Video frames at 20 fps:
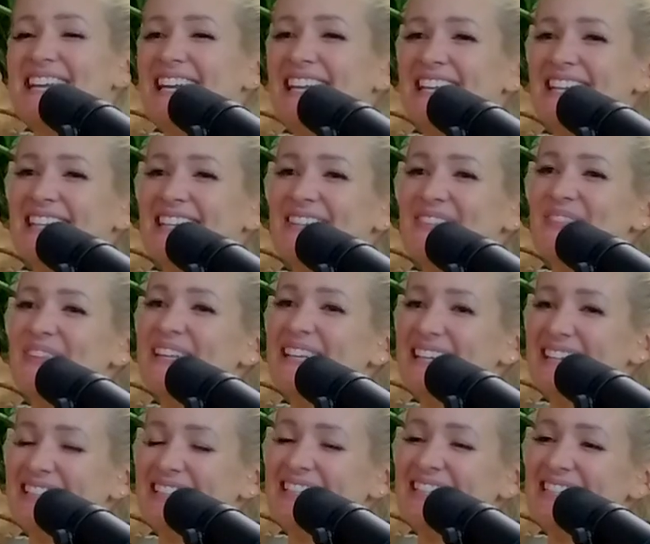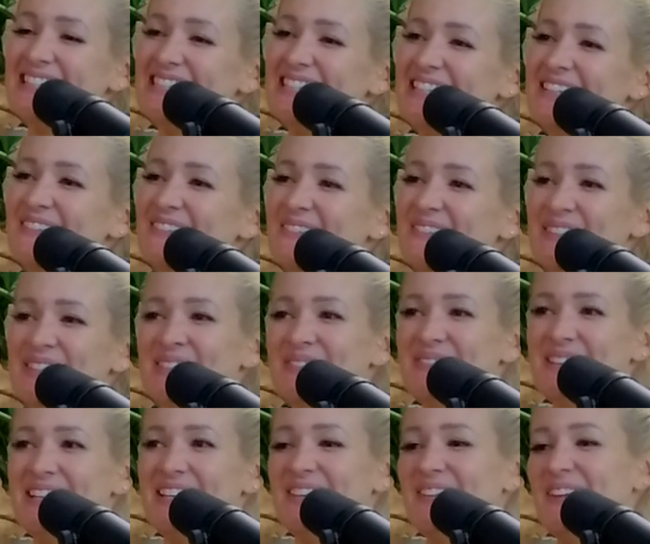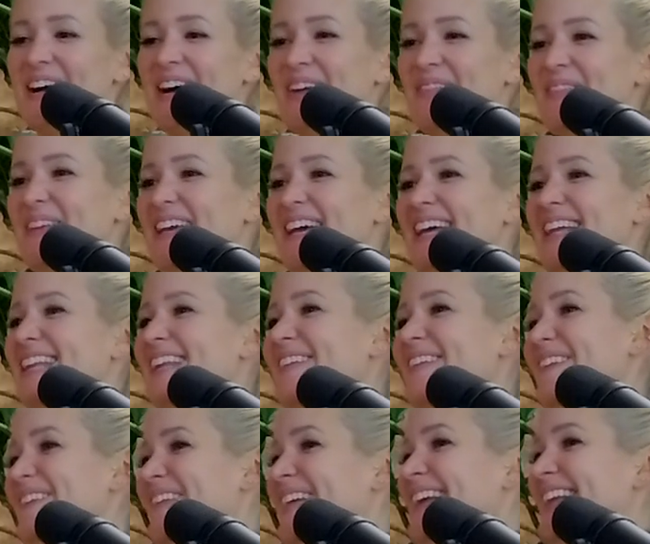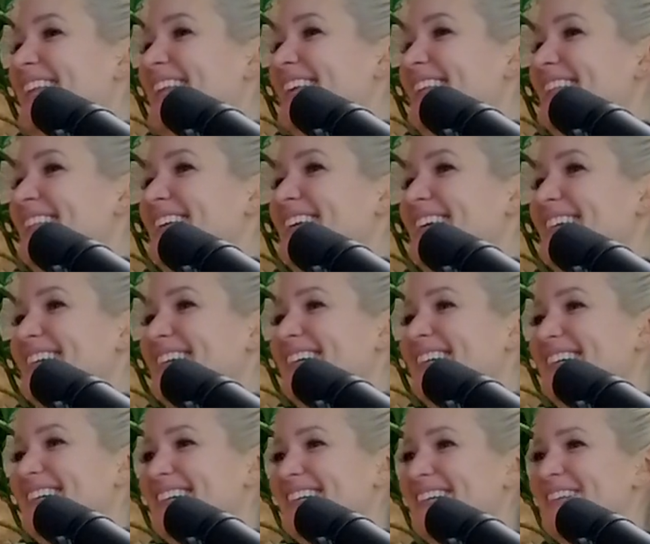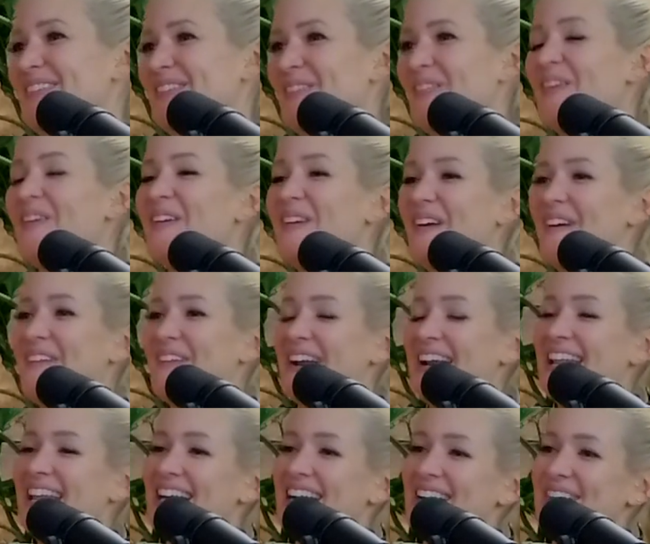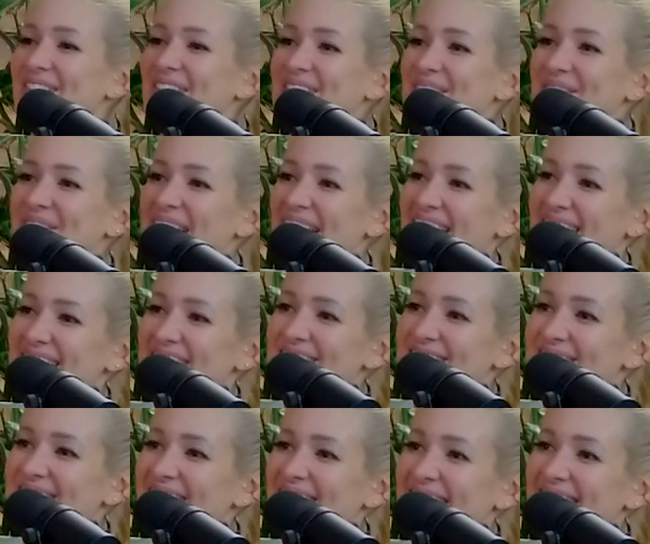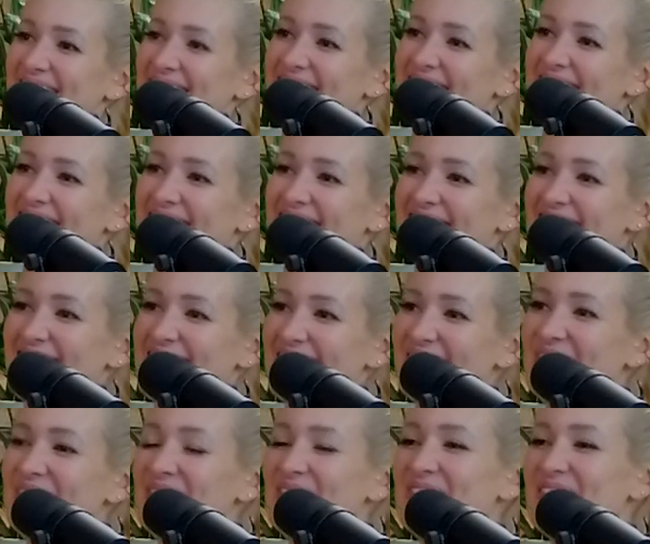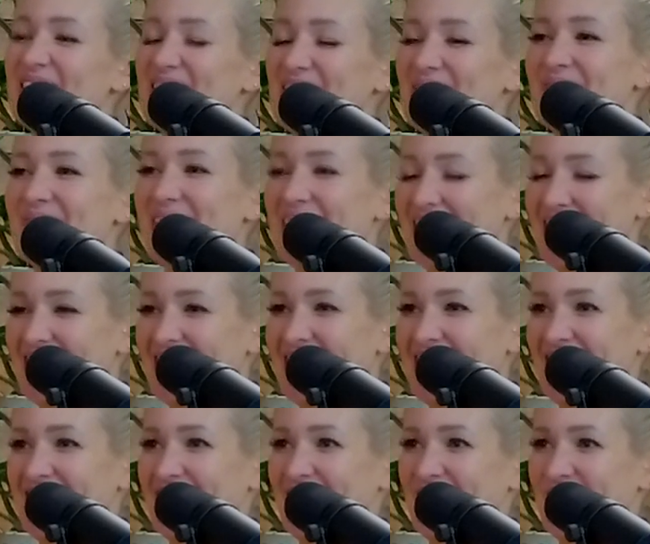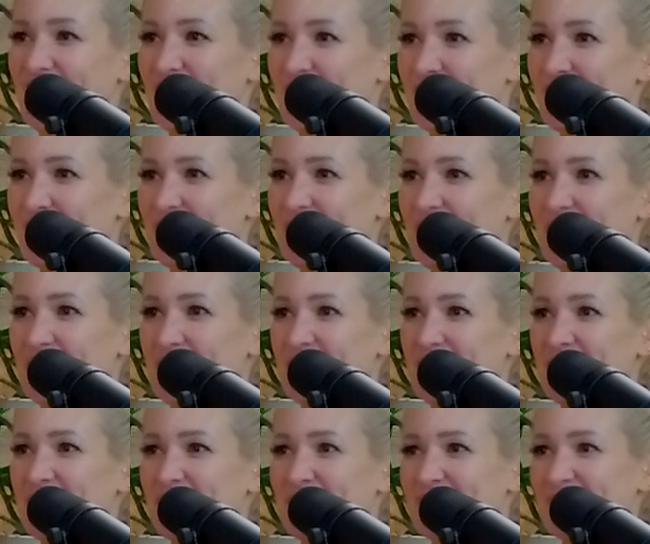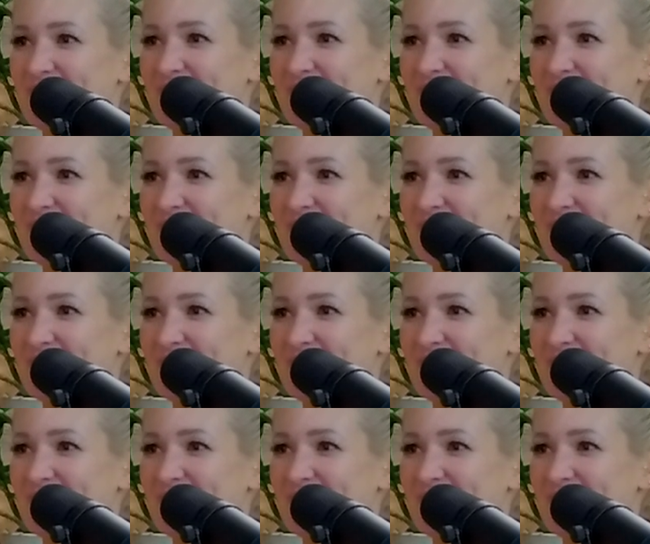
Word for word: take in it because it wouldn't make you happy. It already like we're already coming back to our and we've done many, you know,